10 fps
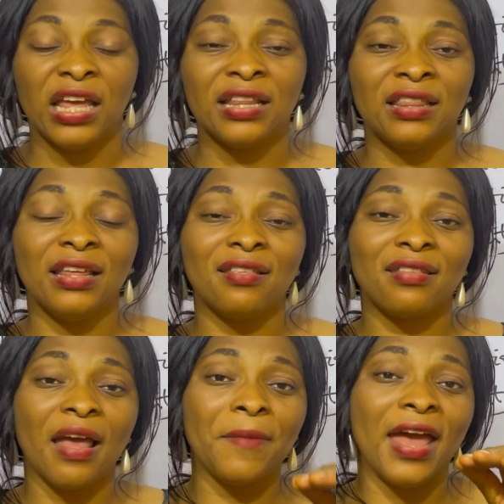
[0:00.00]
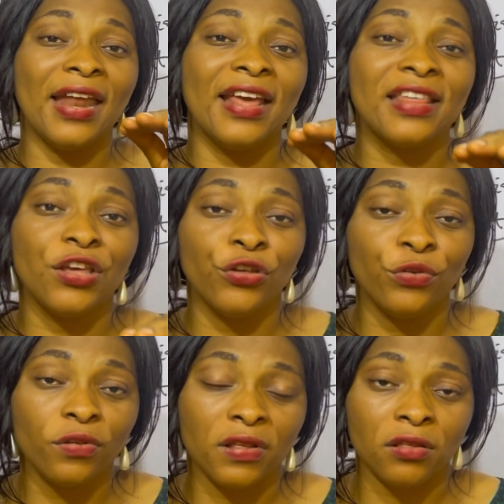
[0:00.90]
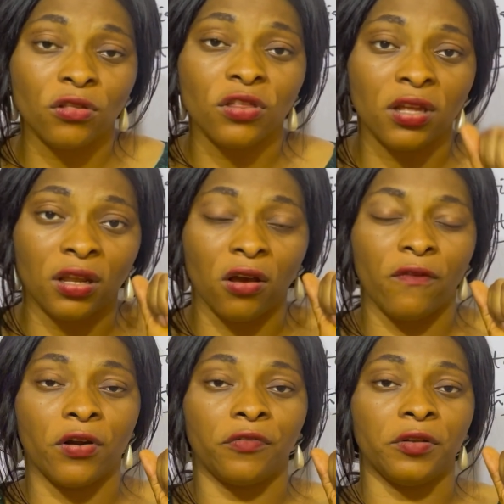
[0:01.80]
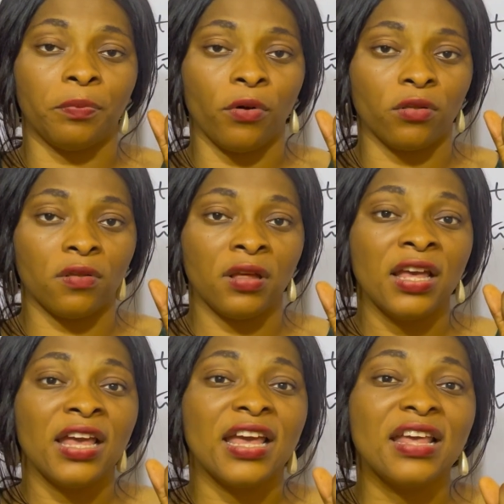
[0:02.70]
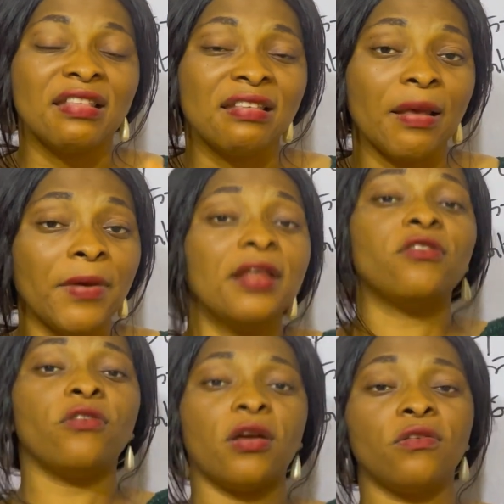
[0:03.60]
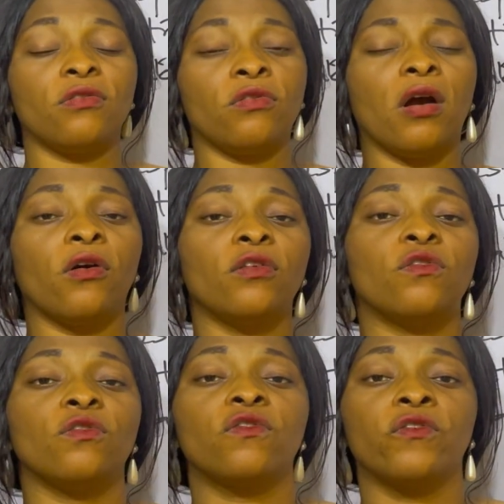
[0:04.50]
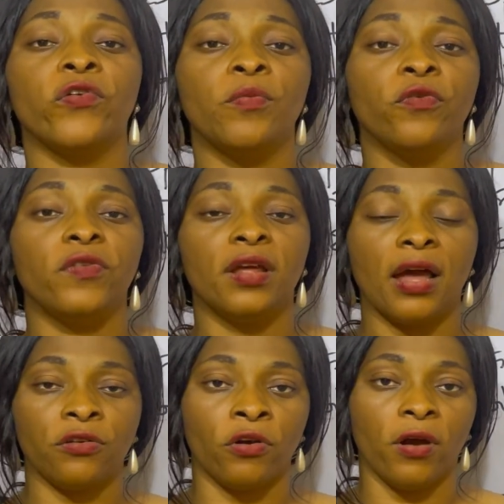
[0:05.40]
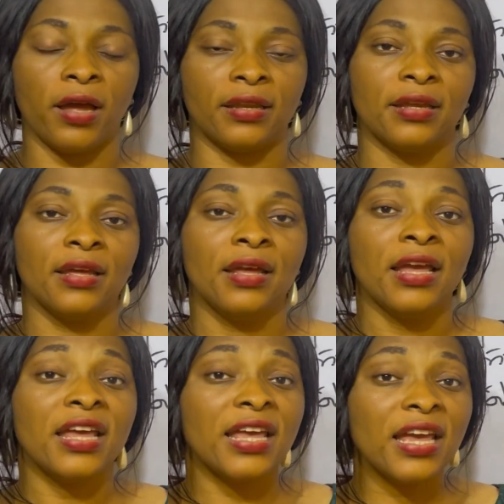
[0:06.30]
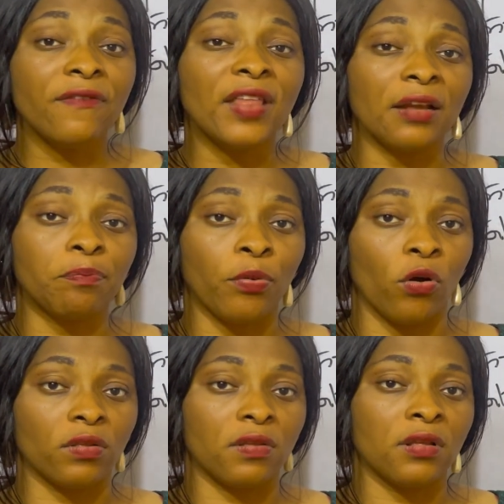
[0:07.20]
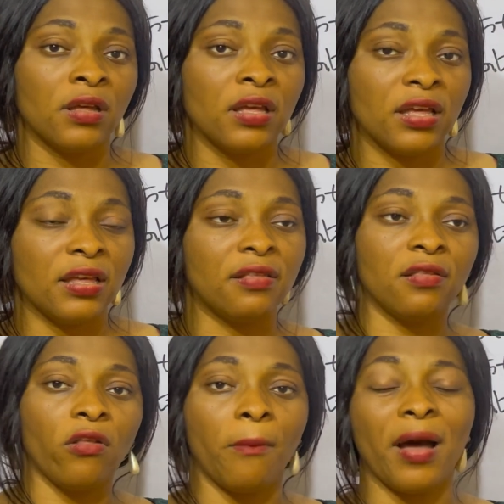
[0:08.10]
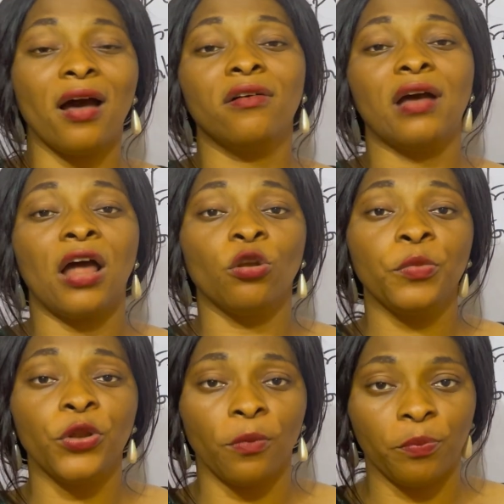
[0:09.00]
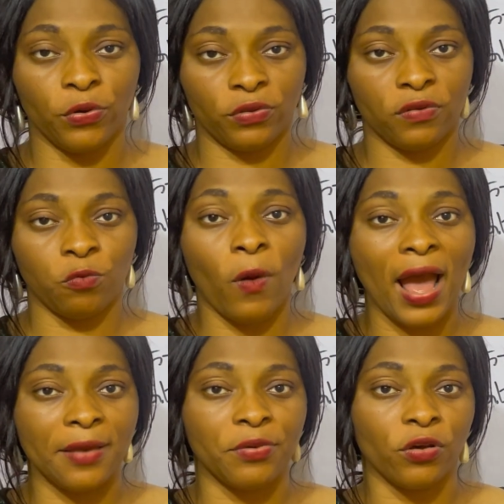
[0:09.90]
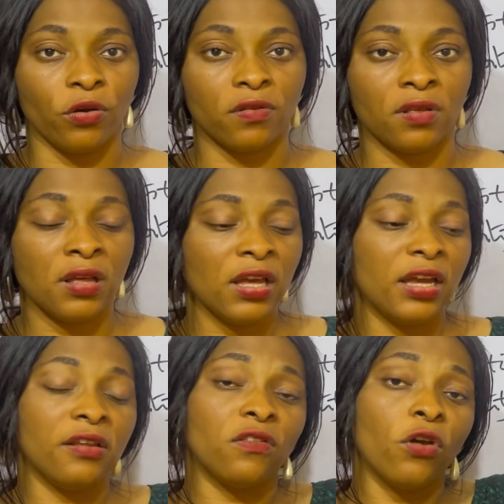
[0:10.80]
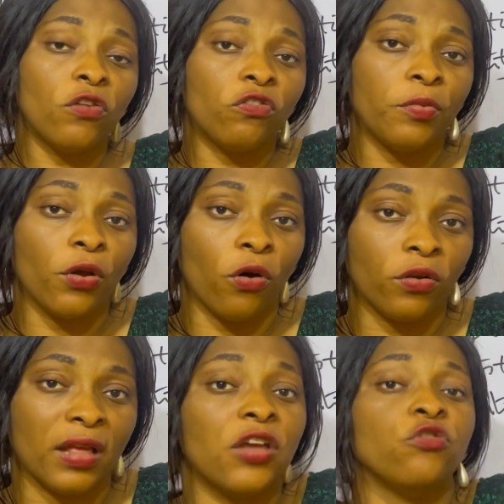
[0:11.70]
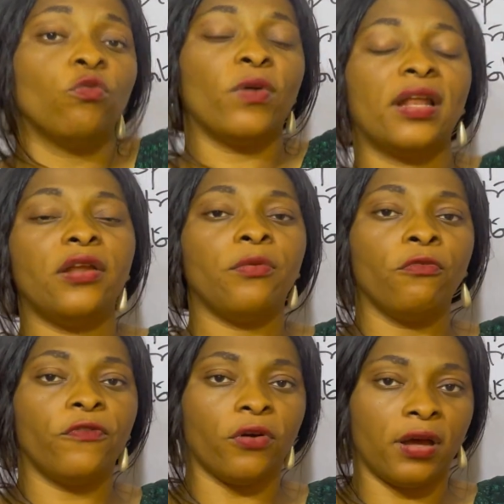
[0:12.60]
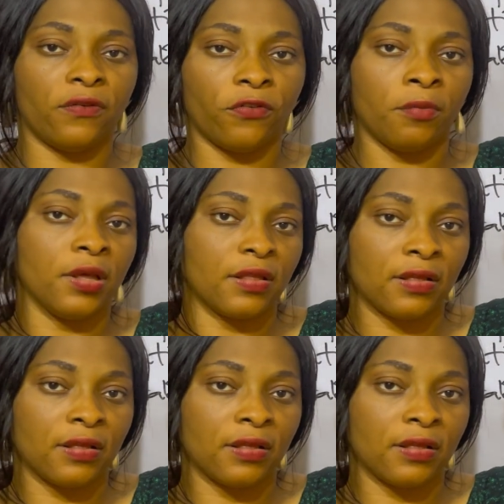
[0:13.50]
The same energy you use in touching the cover of the pot is the same energy you are going to use to remove your hand. If that pot is normal aluminum pot, why? Because it is going to be hot and you quickly remove your hand from it.